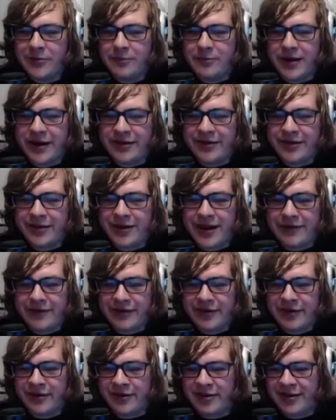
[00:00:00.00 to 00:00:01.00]
Basically, every
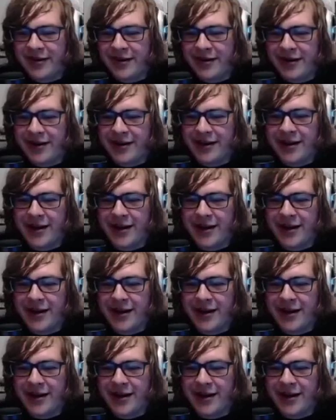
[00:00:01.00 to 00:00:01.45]
single song in